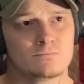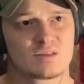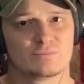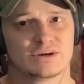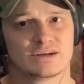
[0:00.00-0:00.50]

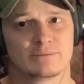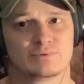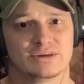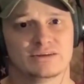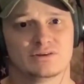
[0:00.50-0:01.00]
But I
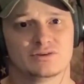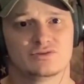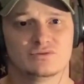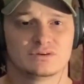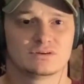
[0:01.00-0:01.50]
plan on
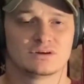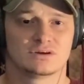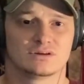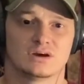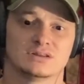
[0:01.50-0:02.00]
doing
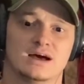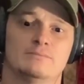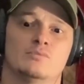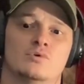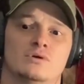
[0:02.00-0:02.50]
a, a
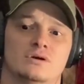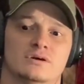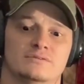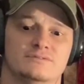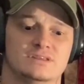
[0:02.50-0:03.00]
lot more
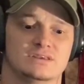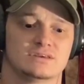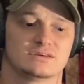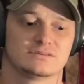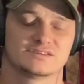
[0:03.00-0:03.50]
of
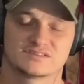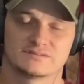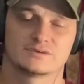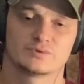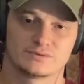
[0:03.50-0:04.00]
the uh, the
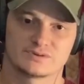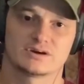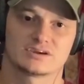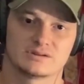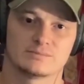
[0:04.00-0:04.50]
stuff that we were
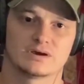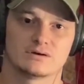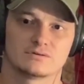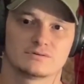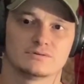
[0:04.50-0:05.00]
talking
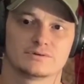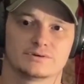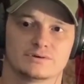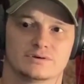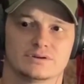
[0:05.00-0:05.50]
about
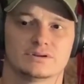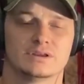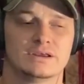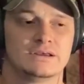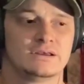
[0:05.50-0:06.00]
earlier on.
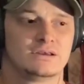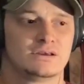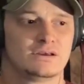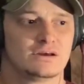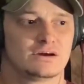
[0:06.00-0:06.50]

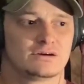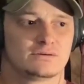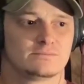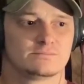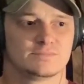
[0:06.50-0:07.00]

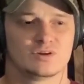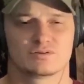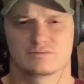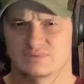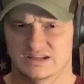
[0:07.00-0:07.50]
Um, you
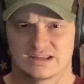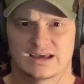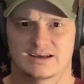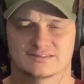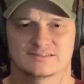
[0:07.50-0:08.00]
know, the mini
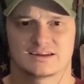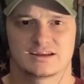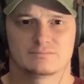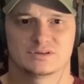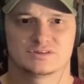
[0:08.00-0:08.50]
casts that I
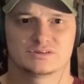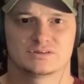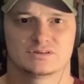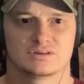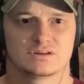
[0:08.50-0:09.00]
had
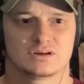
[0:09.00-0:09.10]
mentioned.